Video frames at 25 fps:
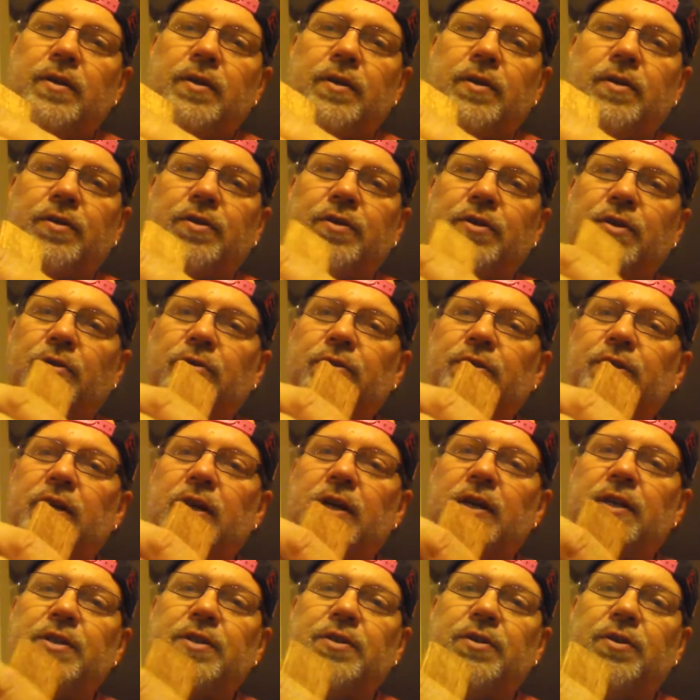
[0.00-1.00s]
There's no
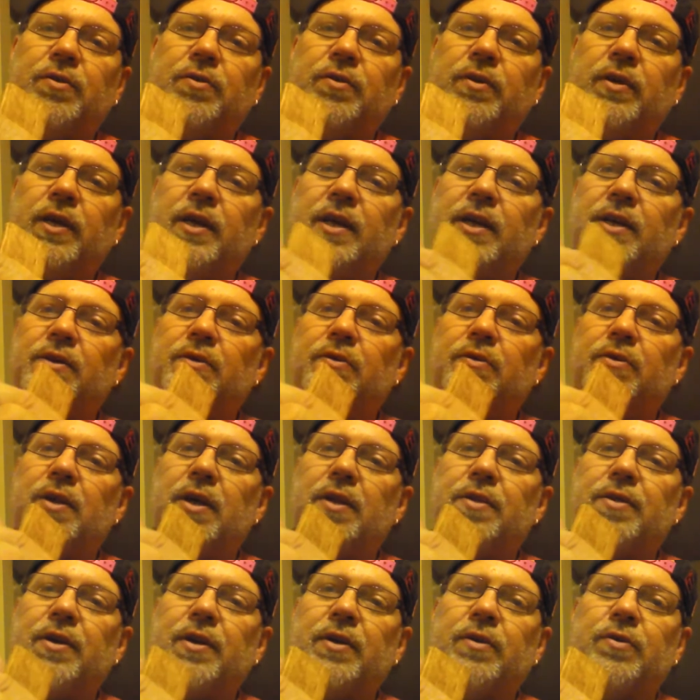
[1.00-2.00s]
dust, no lint, no
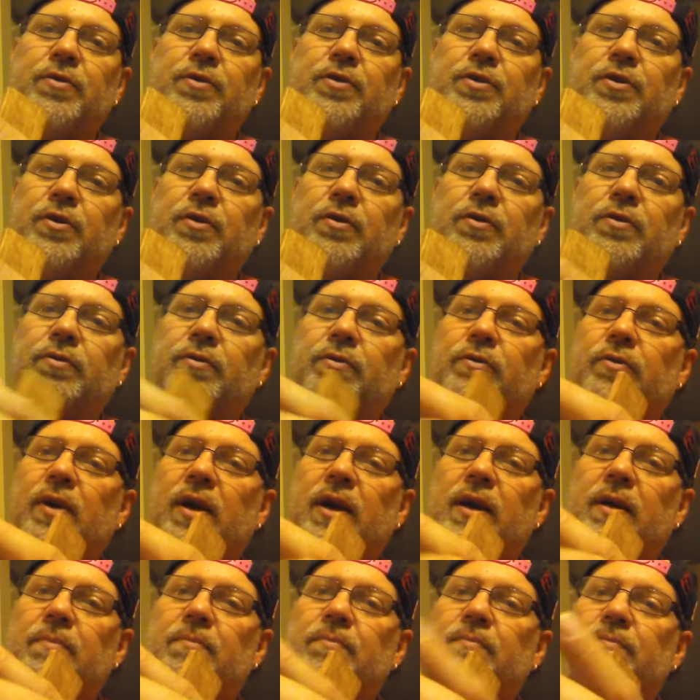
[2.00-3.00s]
nothing of dirt,
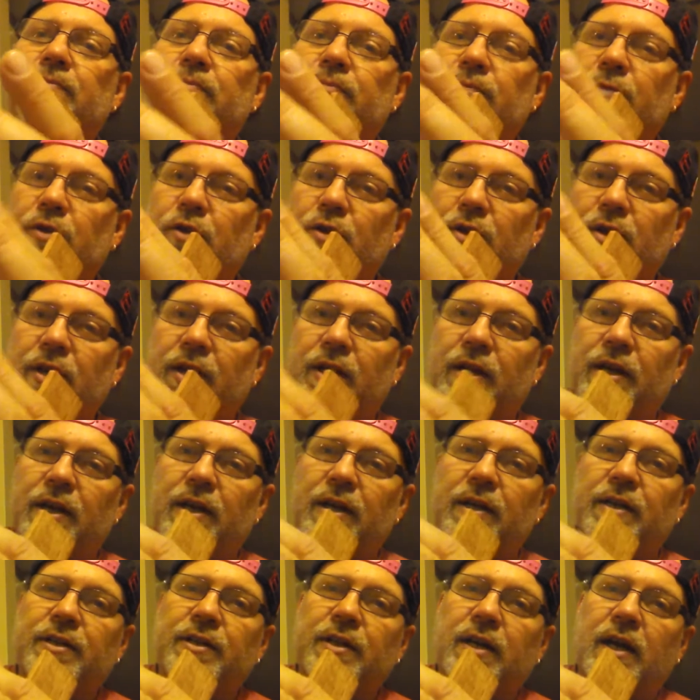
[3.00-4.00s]
grime going to
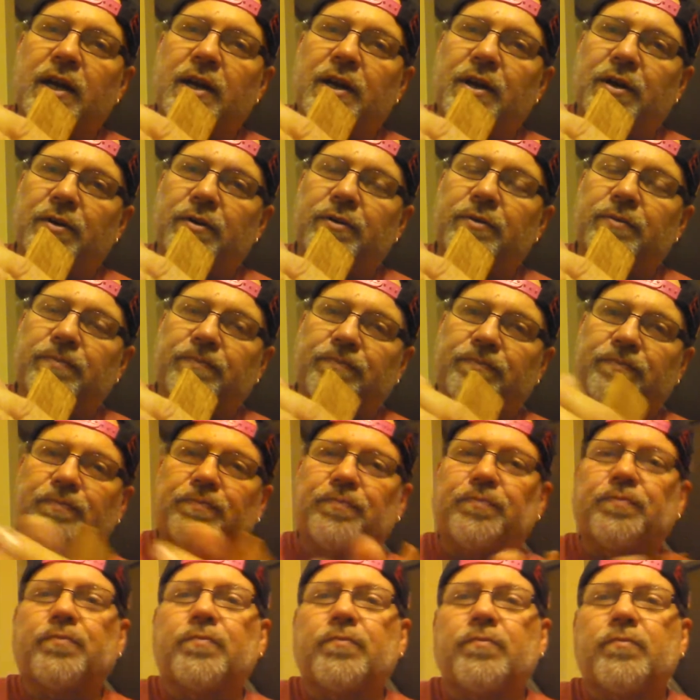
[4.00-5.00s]
get inside here
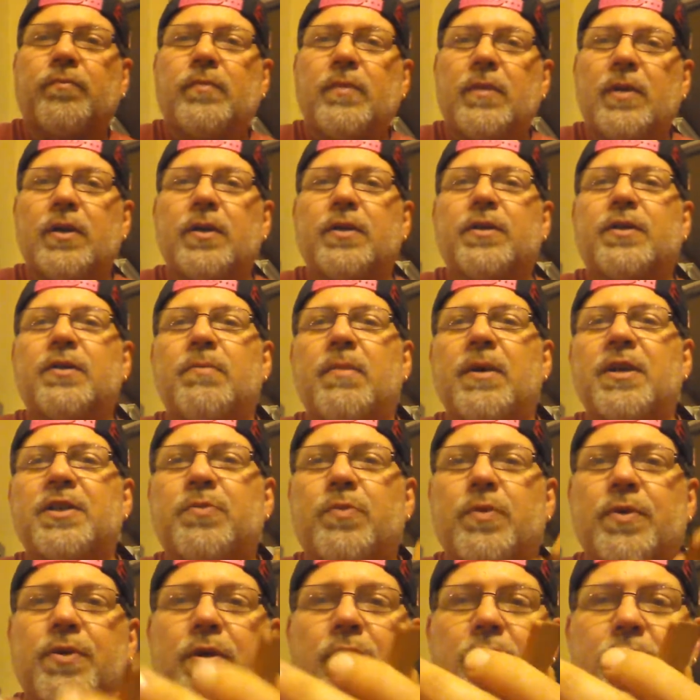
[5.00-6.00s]
to
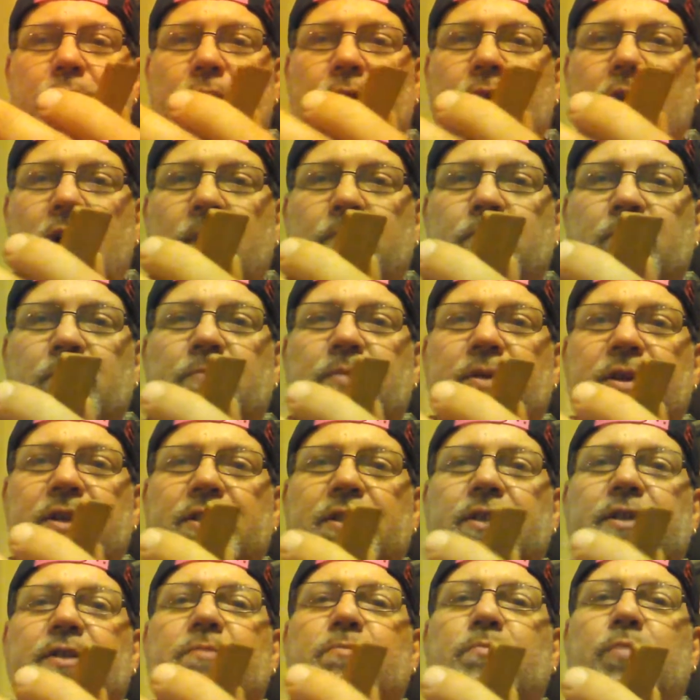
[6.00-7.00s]
mess with all the copper
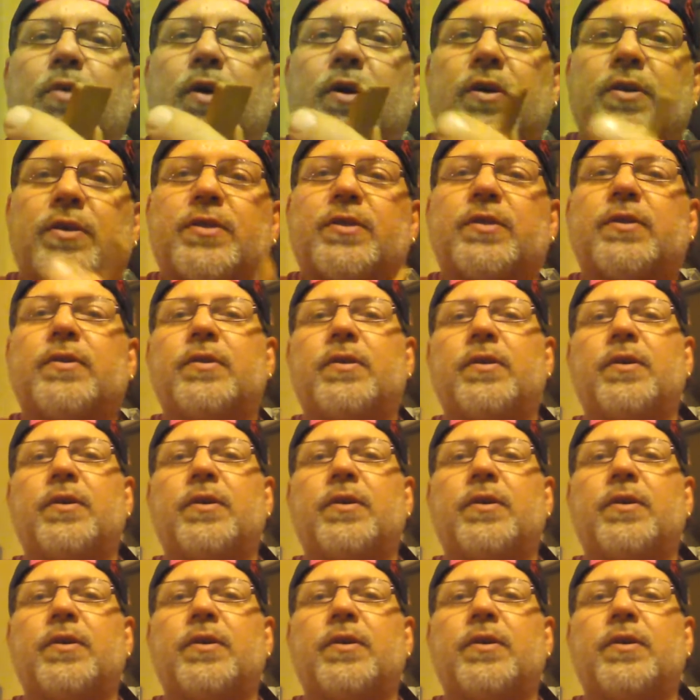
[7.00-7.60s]
pieces and parts.